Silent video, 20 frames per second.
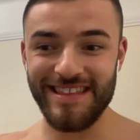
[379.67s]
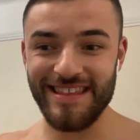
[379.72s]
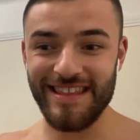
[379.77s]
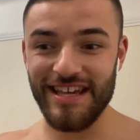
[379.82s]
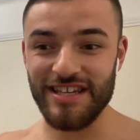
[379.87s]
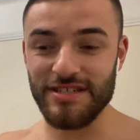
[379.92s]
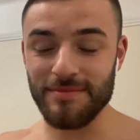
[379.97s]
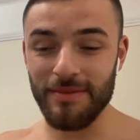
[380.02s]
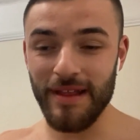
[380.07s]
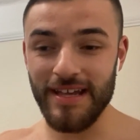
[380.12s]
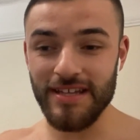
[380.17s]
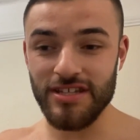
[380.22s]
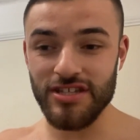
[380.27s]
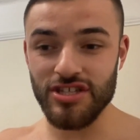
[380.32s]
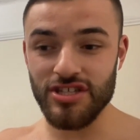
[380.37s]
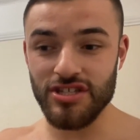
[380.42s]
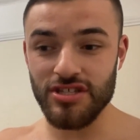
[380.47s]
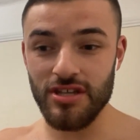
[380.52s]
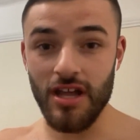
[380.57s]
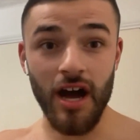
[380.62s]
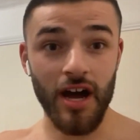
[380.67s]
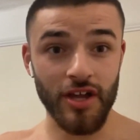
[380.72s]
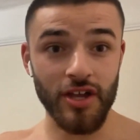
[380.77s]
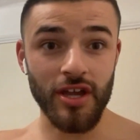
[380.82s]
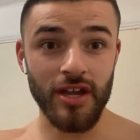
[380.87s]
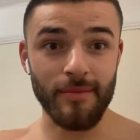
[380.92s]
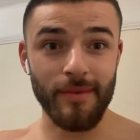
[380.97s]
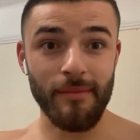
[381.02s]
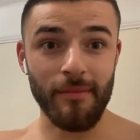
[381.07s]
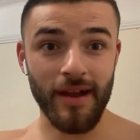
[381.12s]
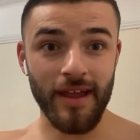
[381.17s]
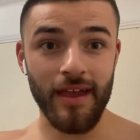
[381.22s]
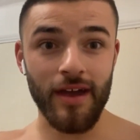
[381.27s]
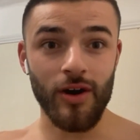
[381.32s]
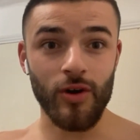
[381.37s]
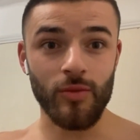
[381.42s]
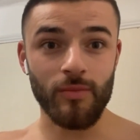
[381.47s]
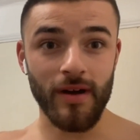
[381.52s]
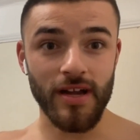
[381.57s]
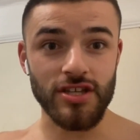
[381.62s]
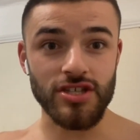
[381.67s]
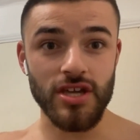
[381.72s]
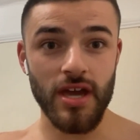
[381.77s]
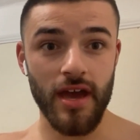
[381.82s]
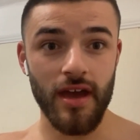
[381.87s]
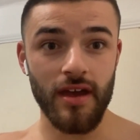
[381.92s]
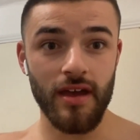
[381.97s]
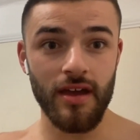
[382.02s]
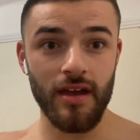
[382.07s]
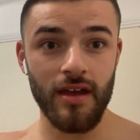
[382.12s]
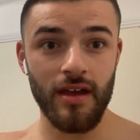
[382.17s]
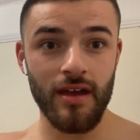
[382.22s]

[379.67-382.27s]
They just played Are You Gonna Be My Girl by Jet.